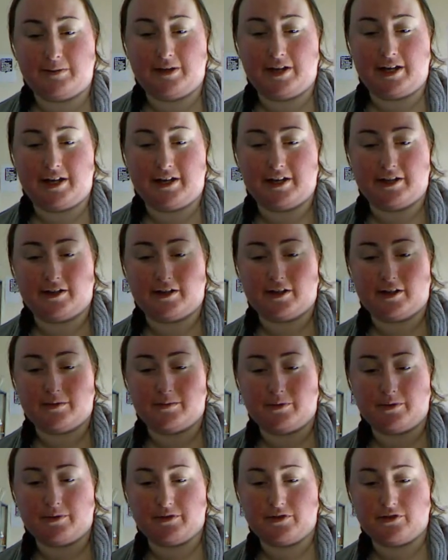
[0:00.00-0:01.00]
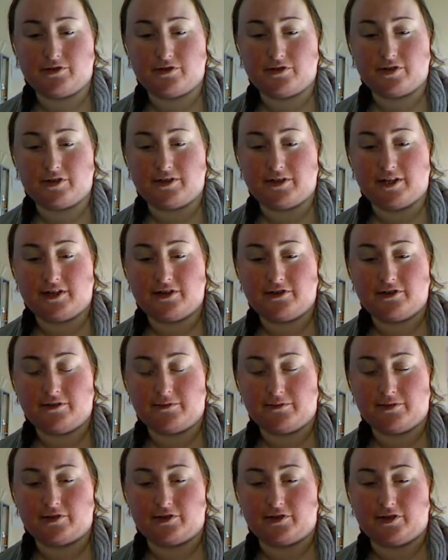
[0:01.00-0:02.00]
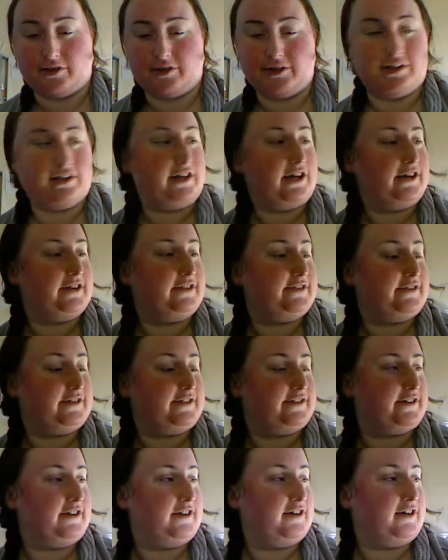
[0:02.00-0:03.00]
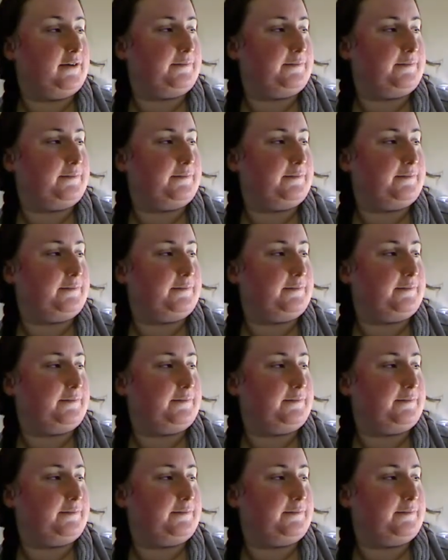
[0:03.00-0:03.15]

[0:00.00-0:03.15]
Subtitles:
going to be hanging it up during Nano. I'm sorry, it has this,